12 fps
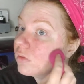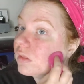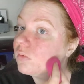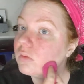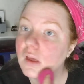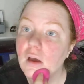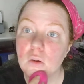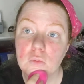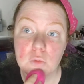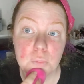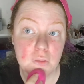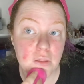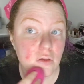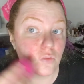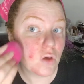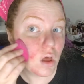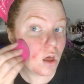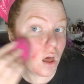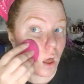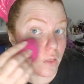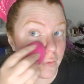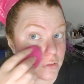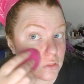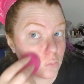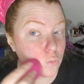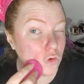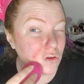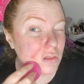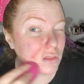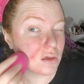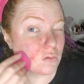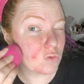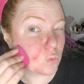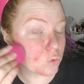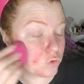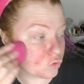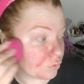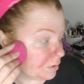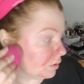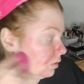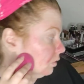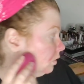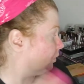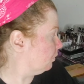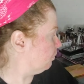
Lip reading: slaves' accounts, believe that some slaves were treated